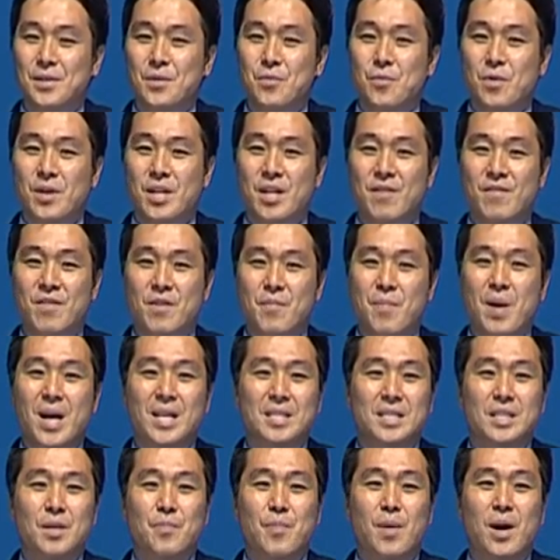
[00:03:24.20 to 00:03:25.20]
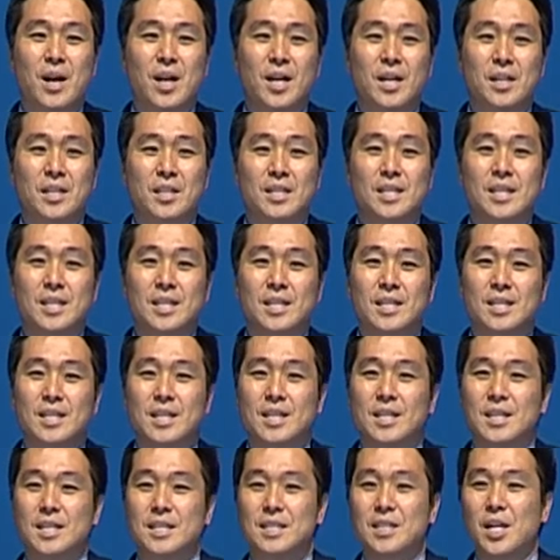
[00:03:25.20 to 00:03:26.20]
Whenever Pastor Park
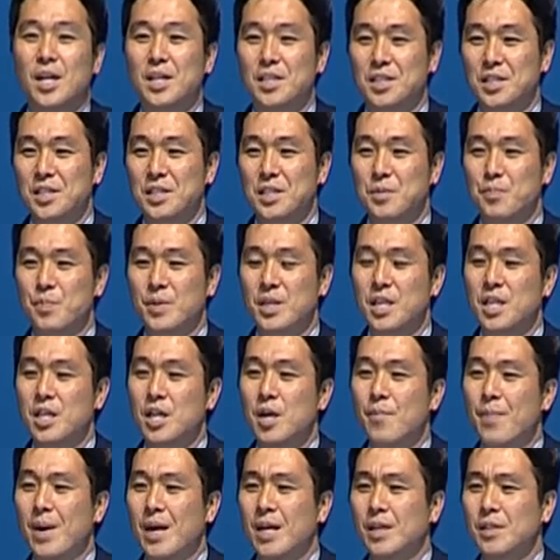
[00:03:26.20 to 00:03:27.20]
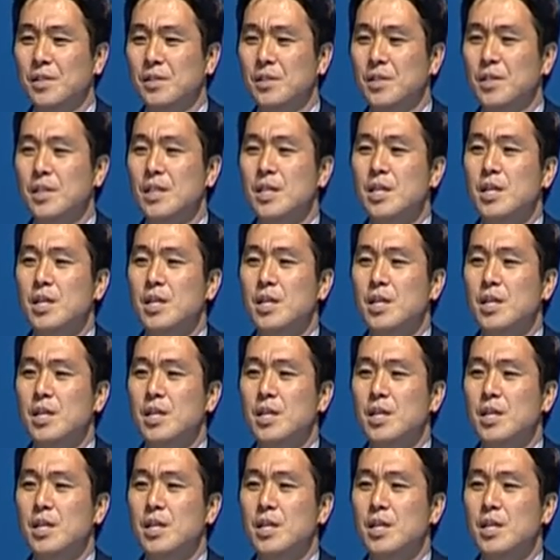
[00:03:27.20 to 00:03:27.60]
started speaking about,